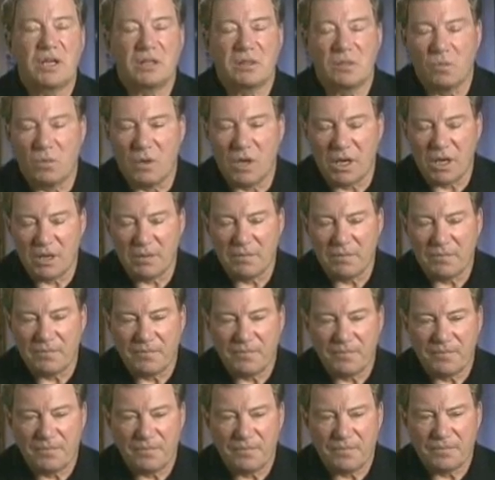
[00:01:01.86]
drank the wine,
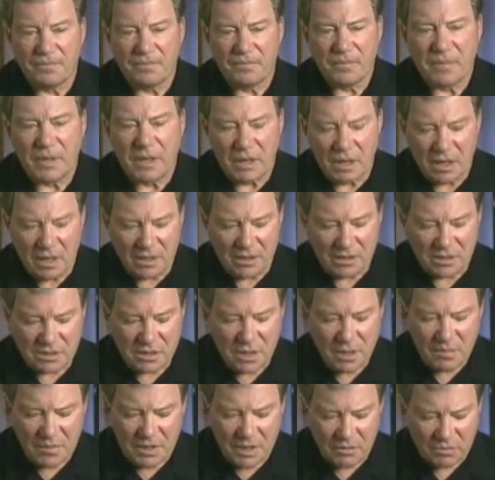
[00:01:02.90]
and
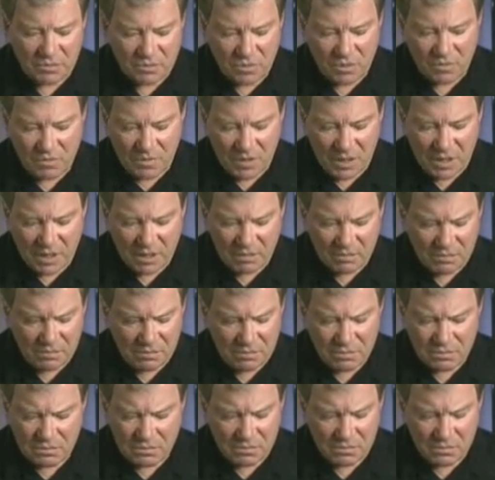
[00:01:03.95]
somebody was with me.
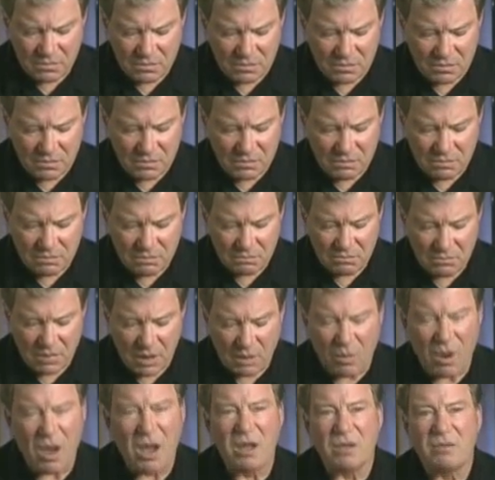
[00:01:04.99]

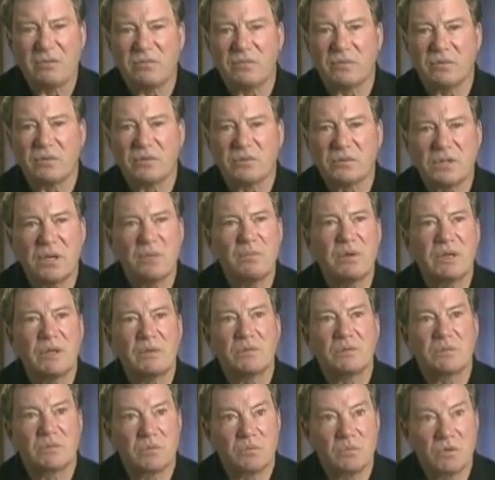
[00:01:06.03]
My wife or
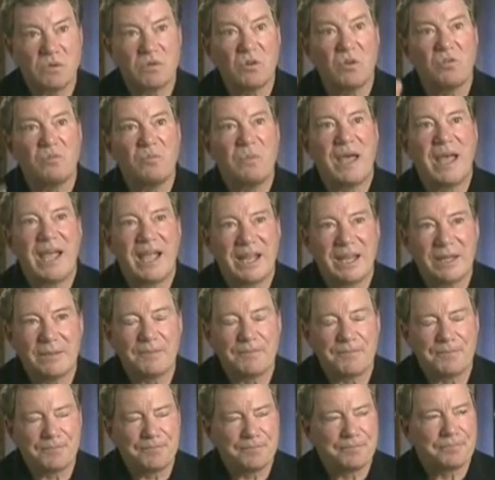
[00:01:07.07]
somebody was. We drove
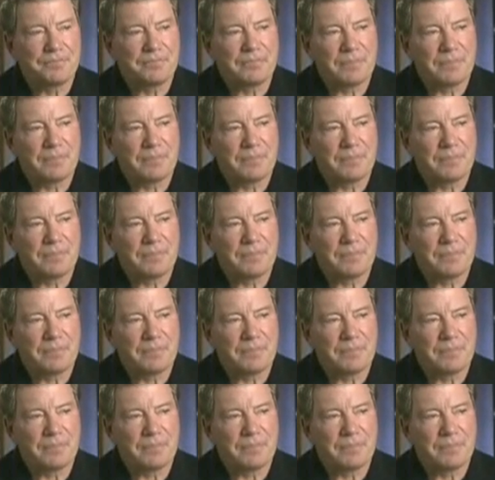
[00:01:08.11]
back,